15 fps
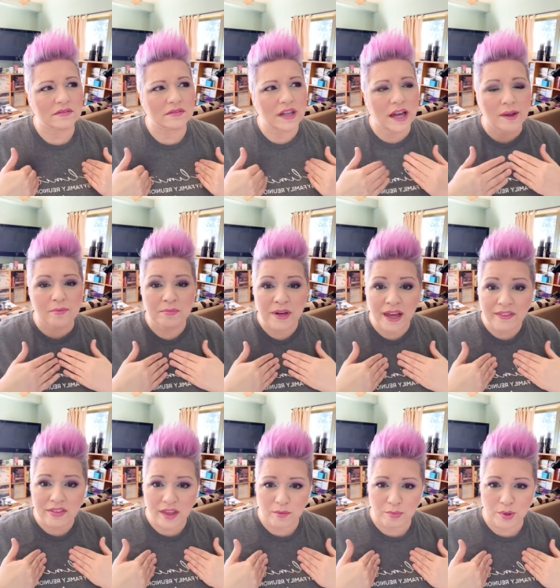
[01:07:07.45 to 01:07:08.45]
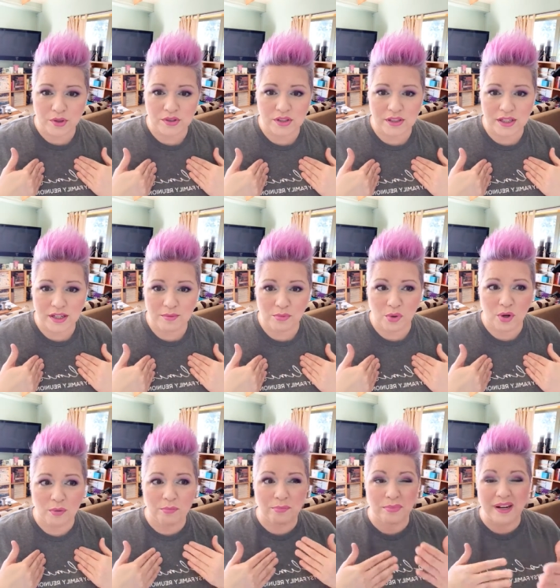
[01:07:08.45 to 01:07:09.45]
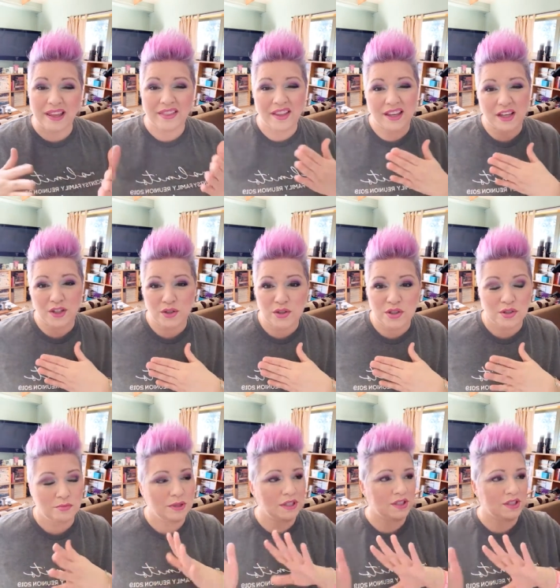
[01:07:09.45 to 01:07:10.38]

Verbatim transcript: I am not that person anymore, but I think I used to be.